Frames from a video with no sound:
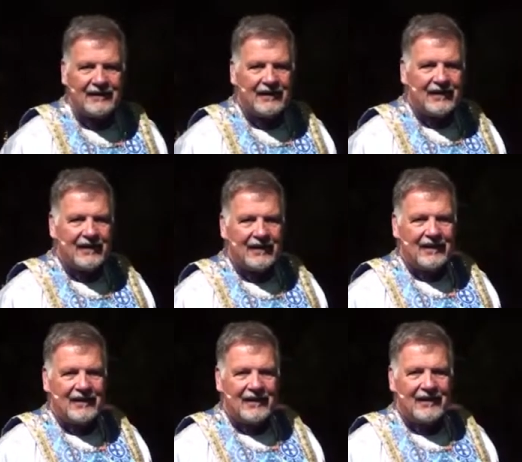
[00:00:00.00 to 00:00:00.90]

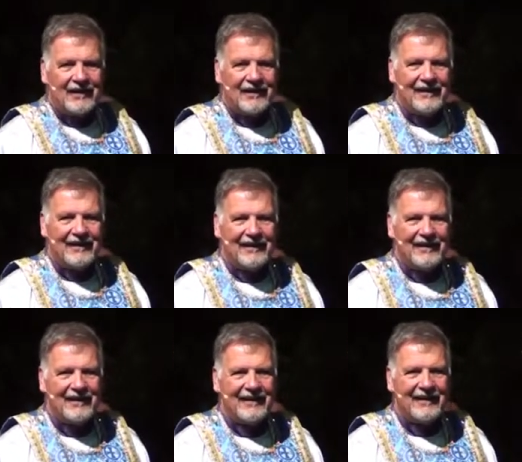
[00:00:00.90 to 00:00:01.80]

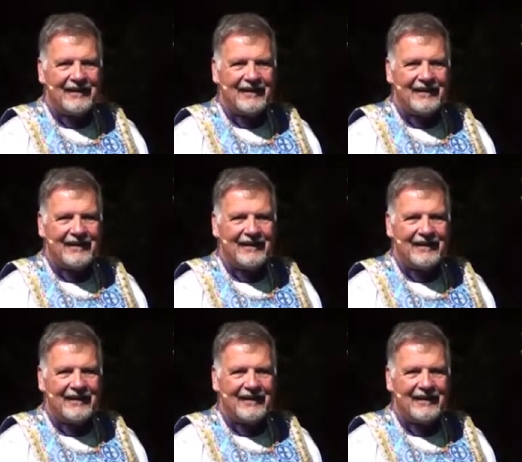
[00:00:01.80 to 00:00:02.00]
Nothing is said.